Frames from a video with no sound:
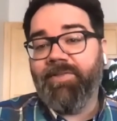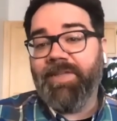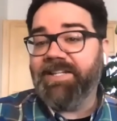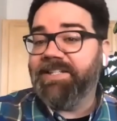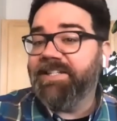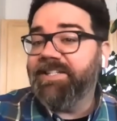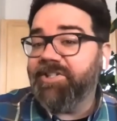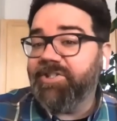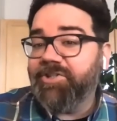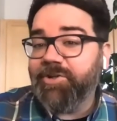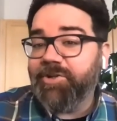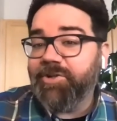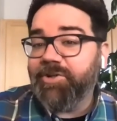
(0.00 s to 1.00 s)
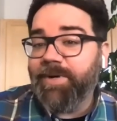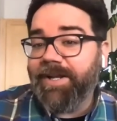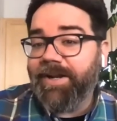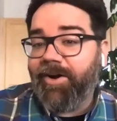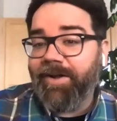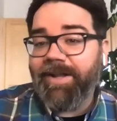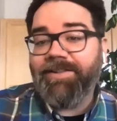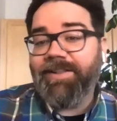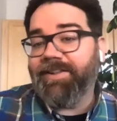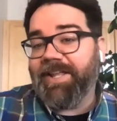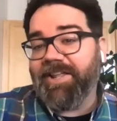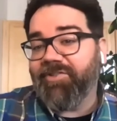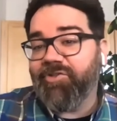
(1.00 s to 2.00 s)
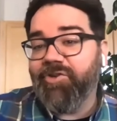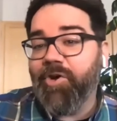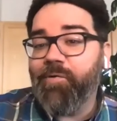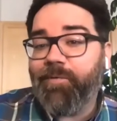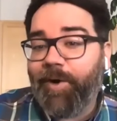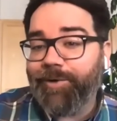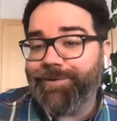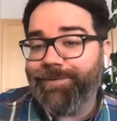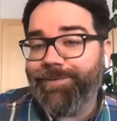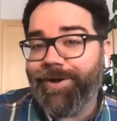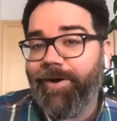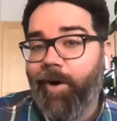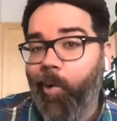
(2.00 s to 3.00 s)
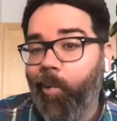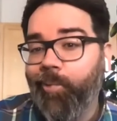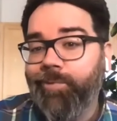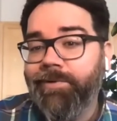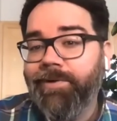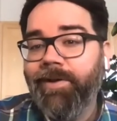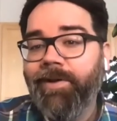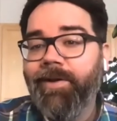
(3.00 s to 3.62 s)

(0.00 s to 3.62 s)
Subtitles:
they didn't do it on, like, it's no fault of their own,